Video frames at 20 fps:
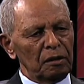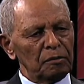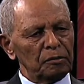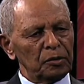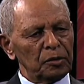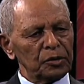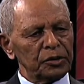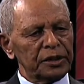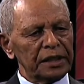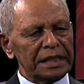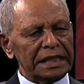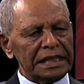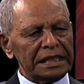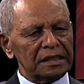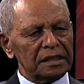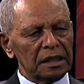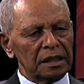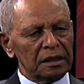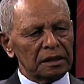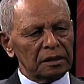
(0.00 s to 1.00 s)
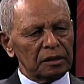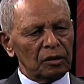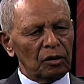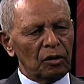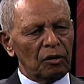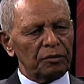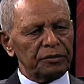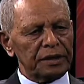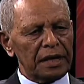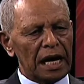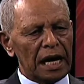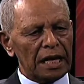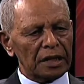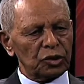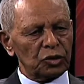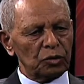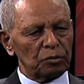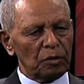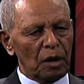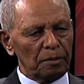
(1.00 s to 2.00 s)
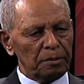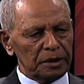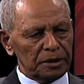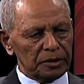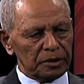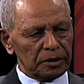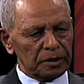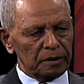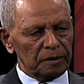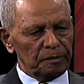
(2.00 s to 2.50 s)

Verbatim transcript: for the Return of the Axum Obelisk.